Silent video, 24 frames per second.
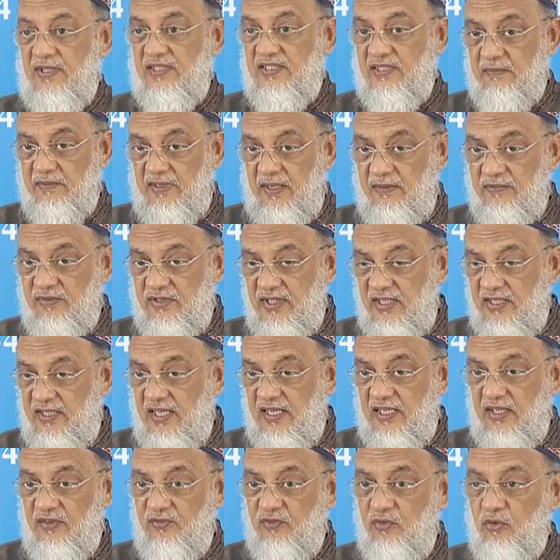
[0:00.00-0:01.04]
I sometimes say
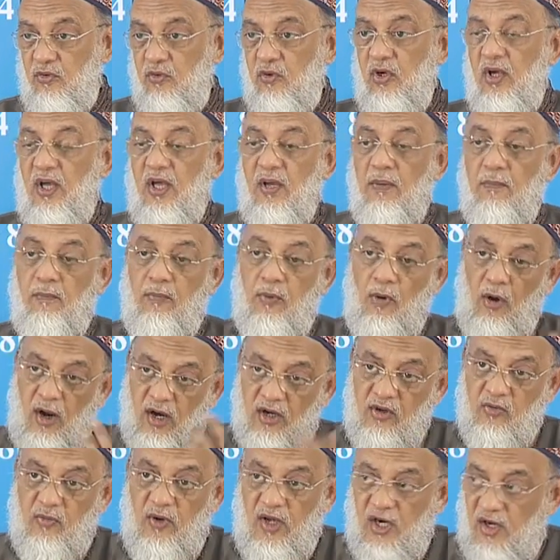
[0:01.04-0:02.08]
that if you
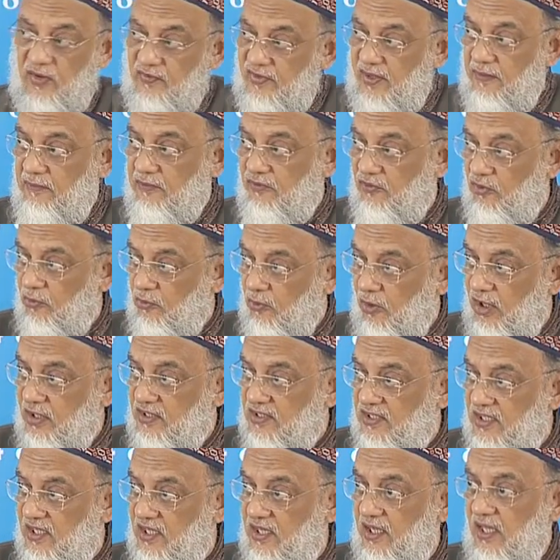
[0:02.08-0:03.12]
brought one of them, if you
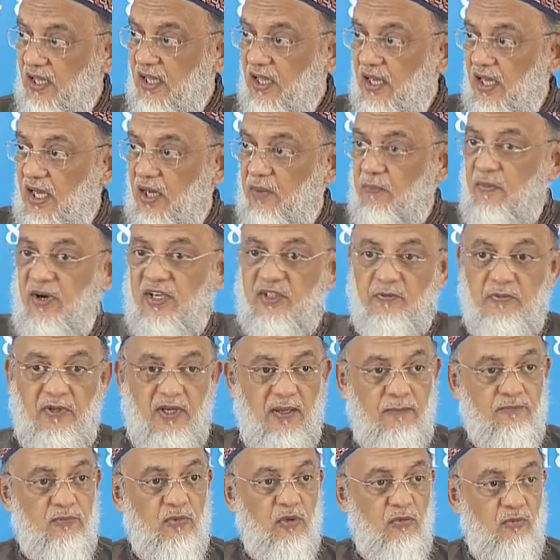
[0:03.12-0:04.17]
brought, say, Abbas
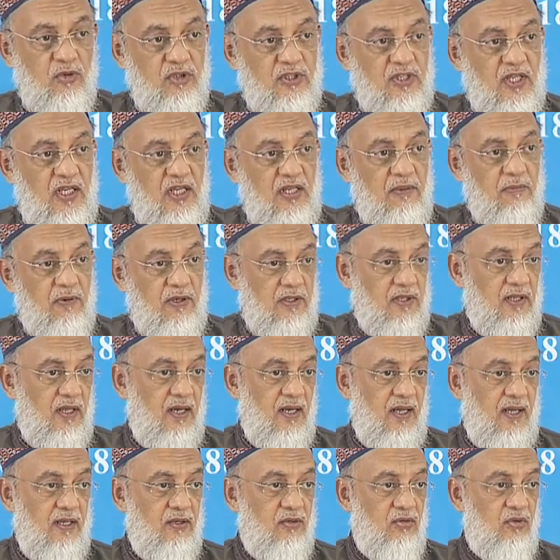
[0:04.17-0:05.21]
bin Abdul
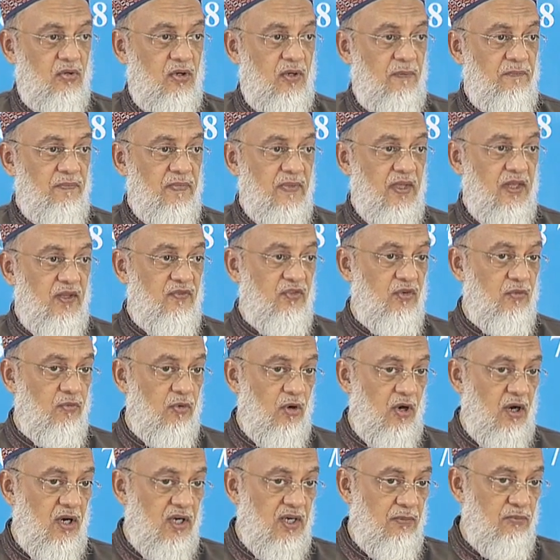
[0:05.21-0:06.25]
Muttalib, if you
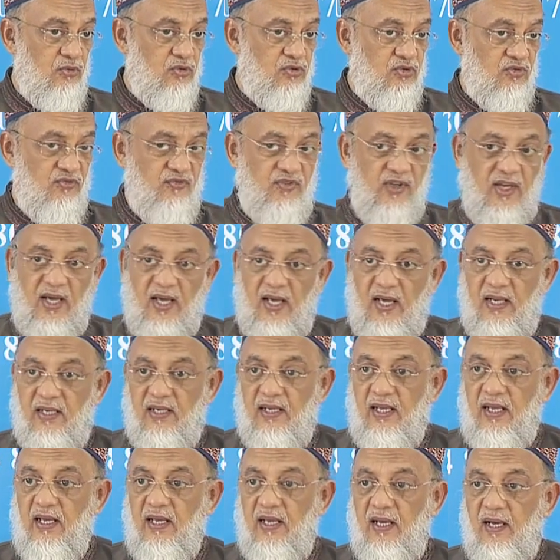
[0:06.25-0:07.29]
brought Abu Sufyan,
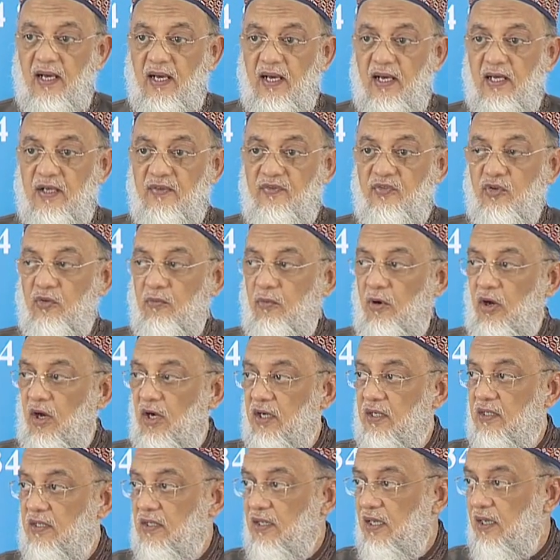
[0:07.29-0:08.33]
if you
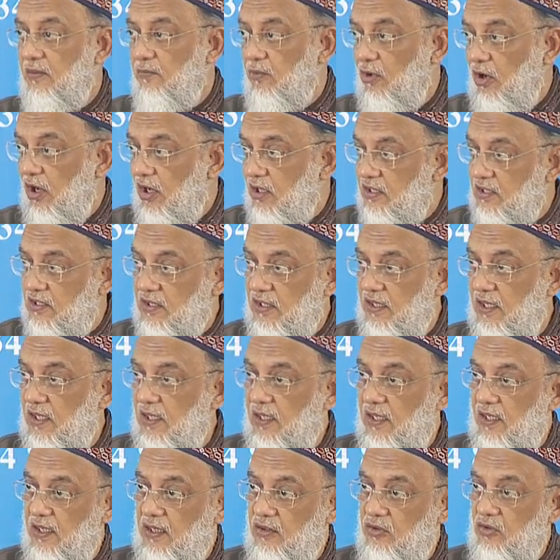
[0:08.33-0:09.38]
brought
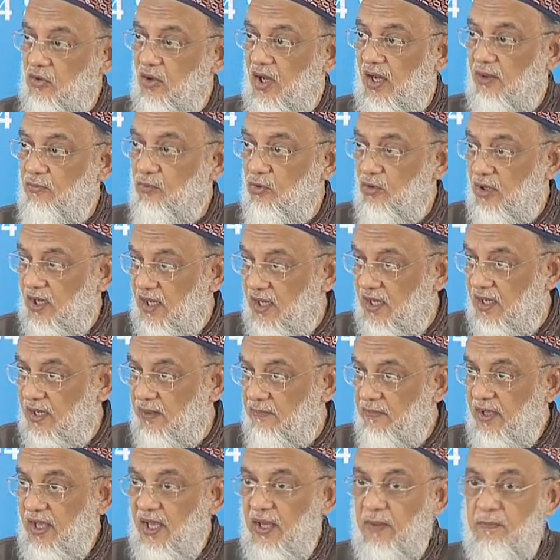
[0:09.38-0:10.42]
Abu
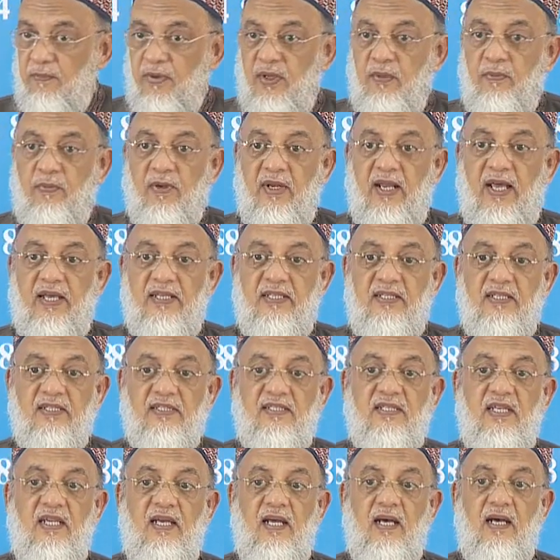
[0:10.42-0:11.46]
Lahab, people like
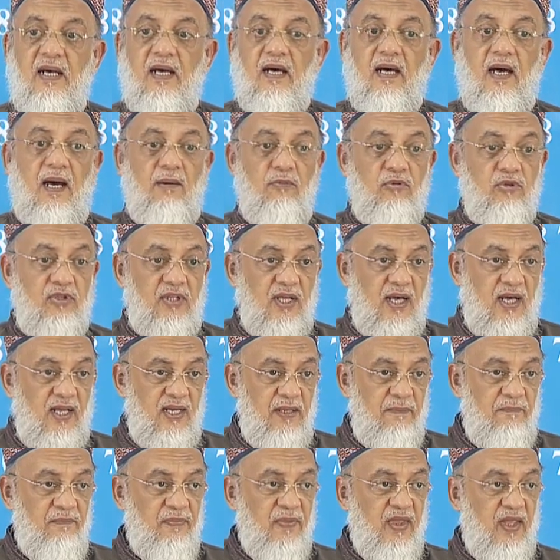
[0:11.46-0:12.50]
this, Abu
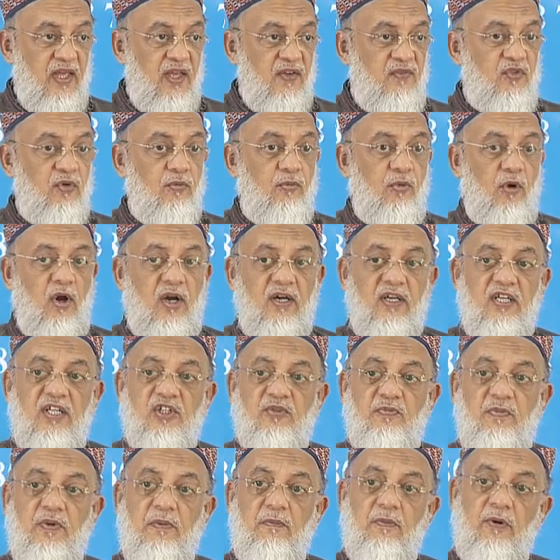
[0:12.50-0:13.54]
Talib, if you brought
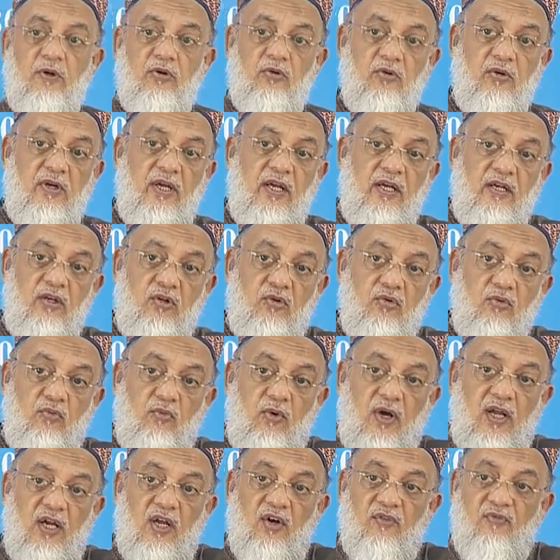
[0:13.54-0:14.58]
these people today into
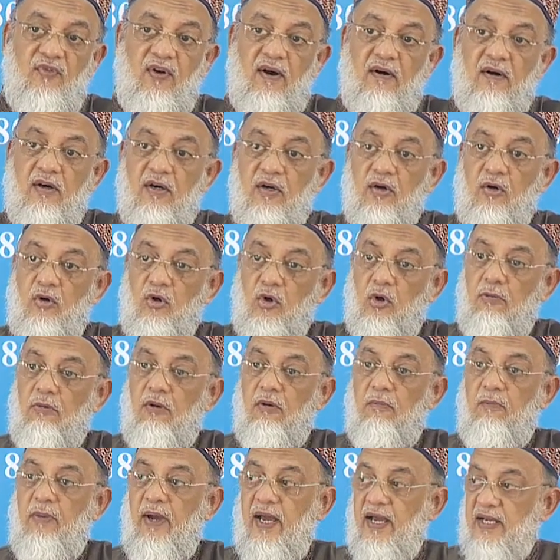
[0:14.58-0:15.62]
one of our
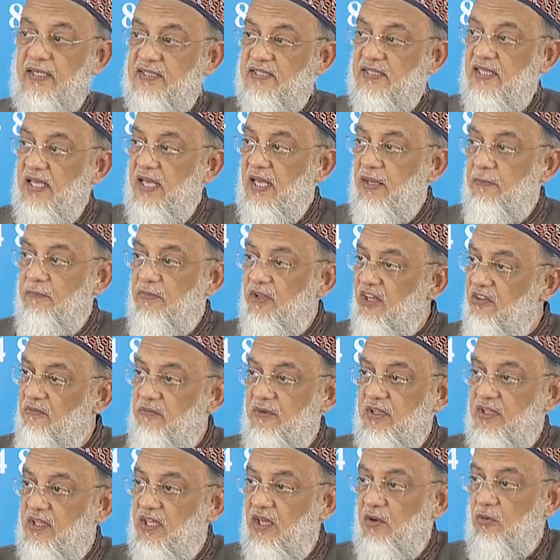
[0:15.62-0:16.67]
global banks, believe
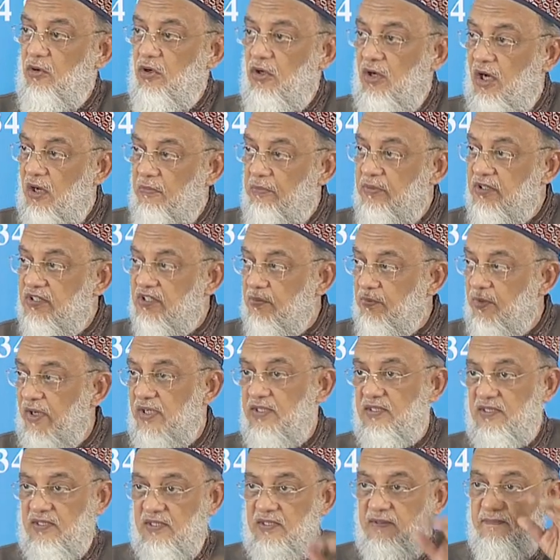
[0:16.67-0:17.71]
me, they would not be
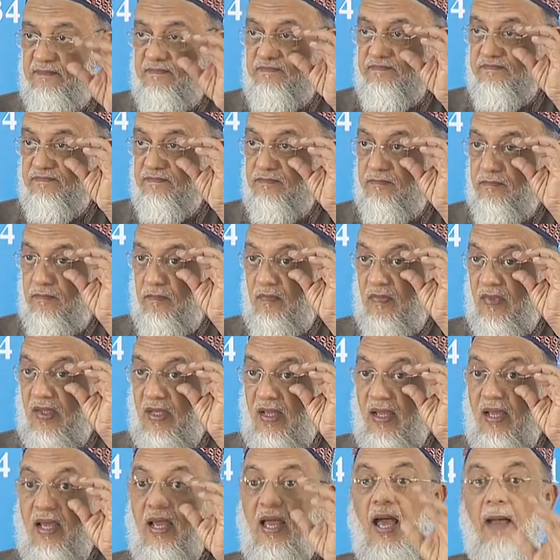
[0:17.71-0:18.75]
surprised.
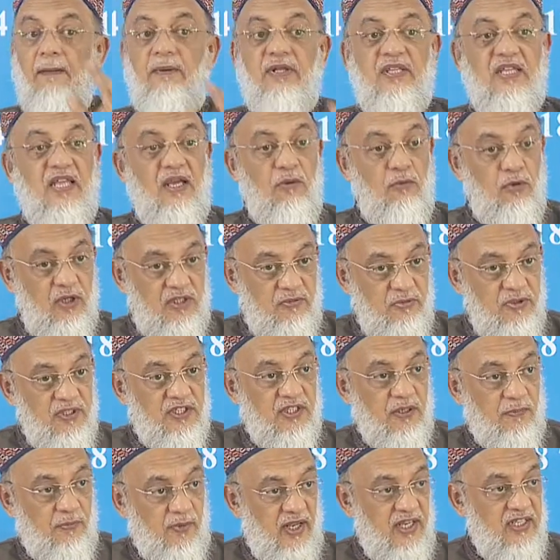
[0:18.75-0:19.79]
I mean, they would be
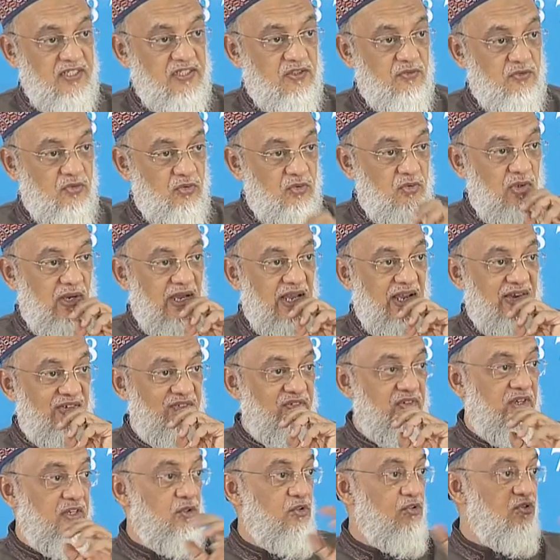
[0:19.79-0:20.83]
surprised to
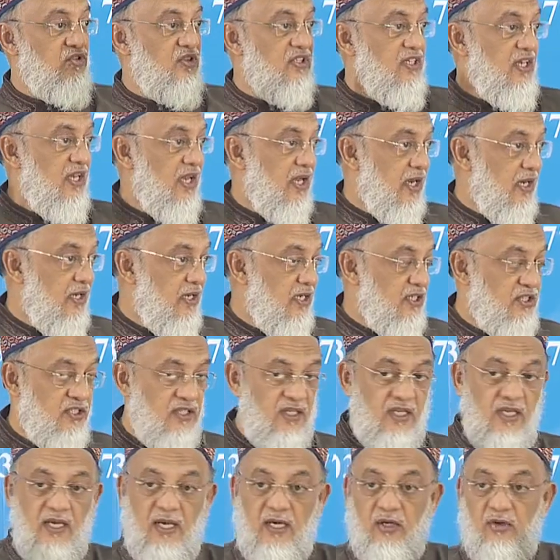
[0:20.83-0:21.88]
have to see air
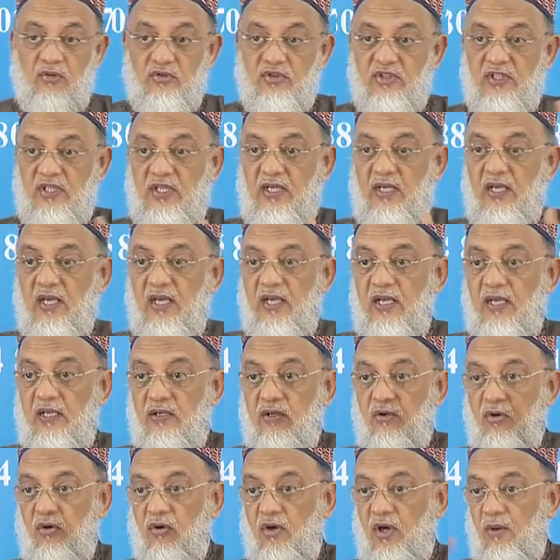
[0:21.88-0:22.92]
conditioning and to see,
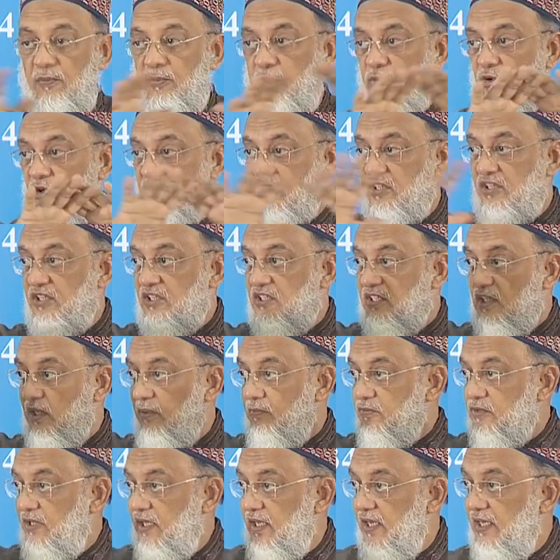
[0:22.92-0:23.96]
you know, computer
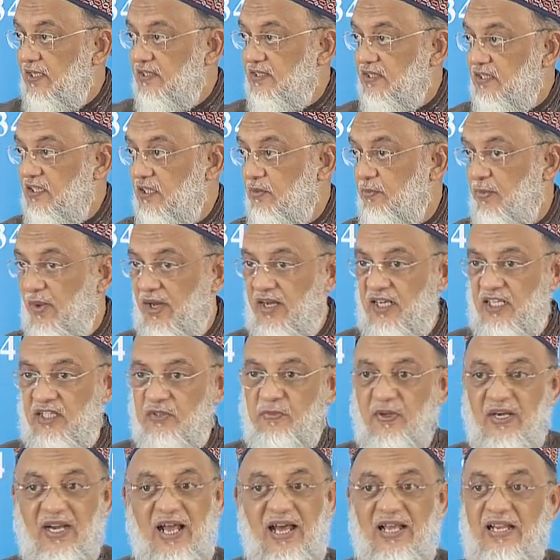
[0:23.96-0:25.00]
systems and LCD panels.
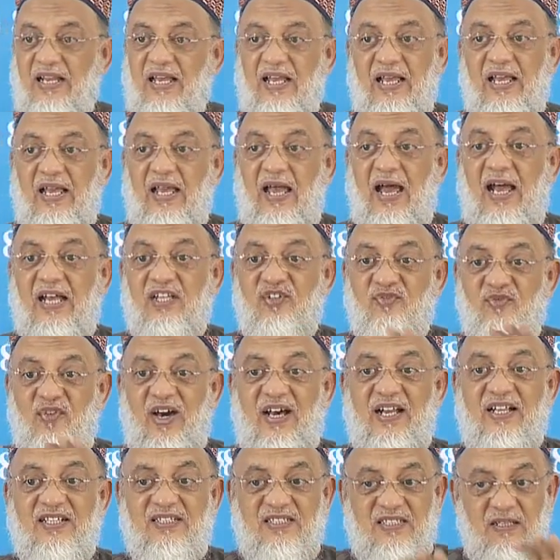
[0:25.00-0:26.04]
But as
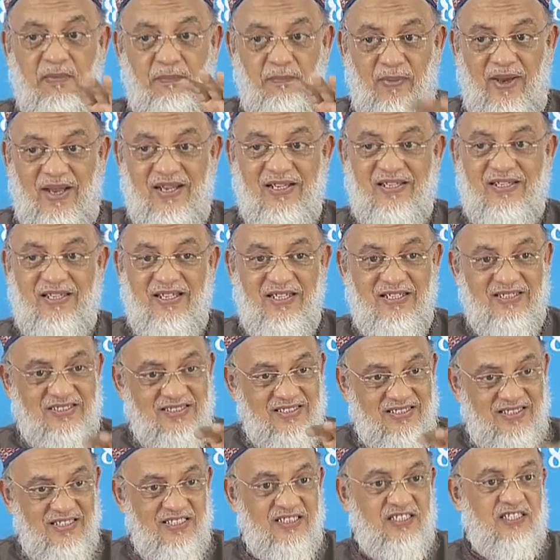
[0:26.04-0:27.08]
far as the banking
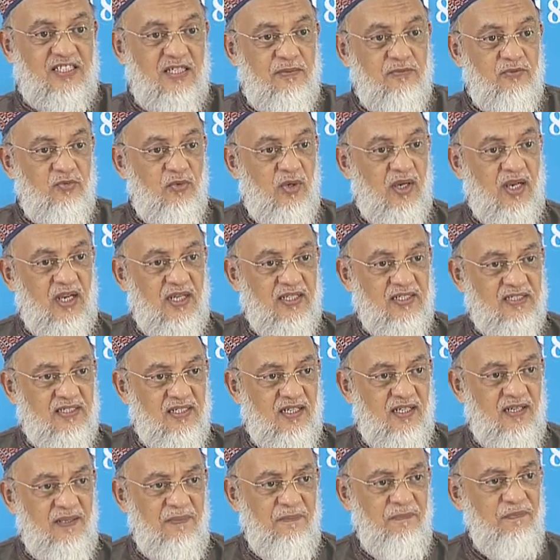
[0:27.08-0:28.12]
systems were
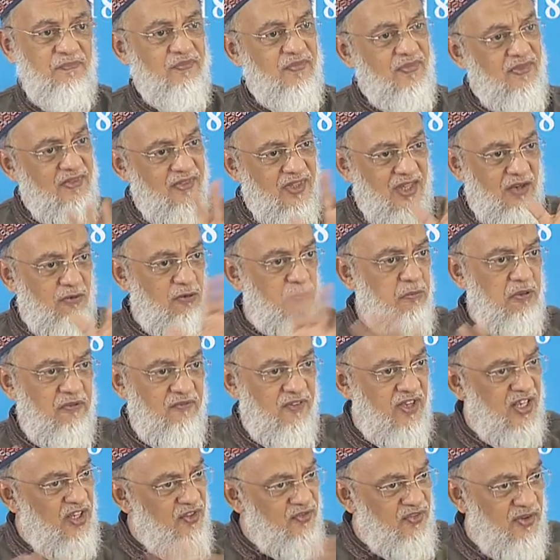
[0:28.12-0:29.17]
concerned, they would be
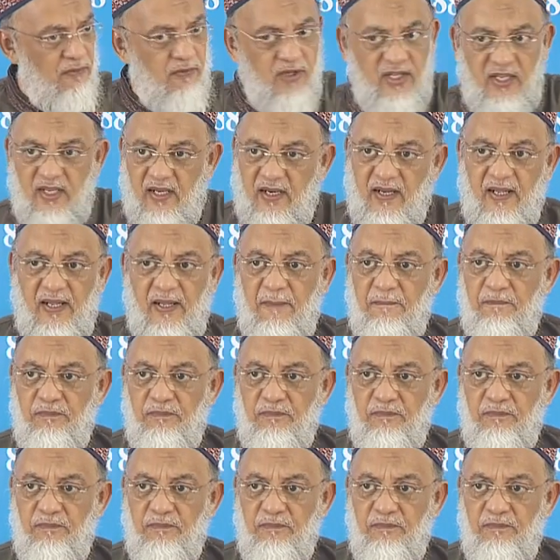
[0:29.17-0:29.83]
very familiar.